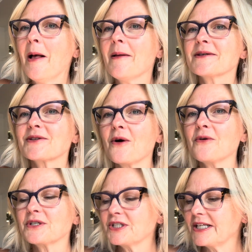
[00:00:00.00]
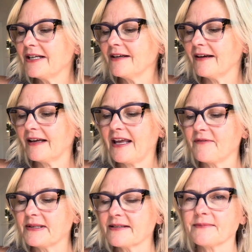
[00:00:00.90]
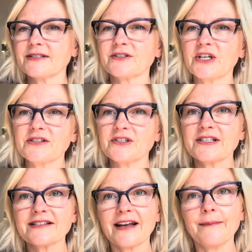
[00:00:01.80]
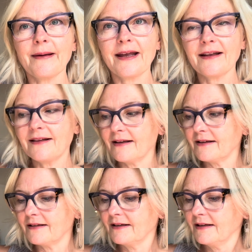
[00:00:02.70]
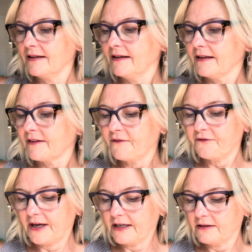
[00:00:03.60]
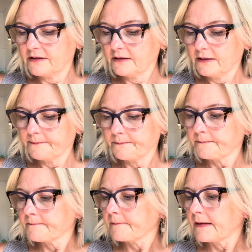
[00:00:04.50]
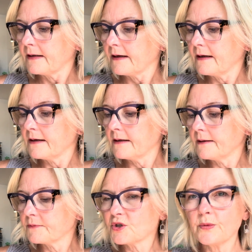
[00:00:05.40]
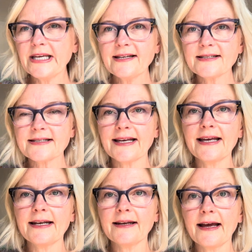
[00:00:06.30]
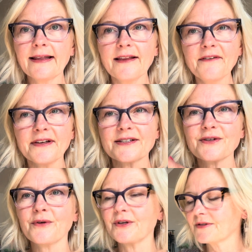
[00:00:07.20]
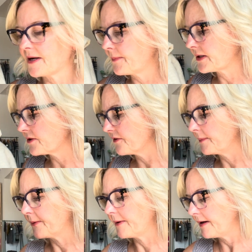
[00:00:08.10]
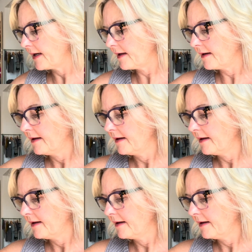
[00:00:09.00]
So she gave me some suggestions, and I made the final tweaks, and I love it. So you saw a picture of me wearing it.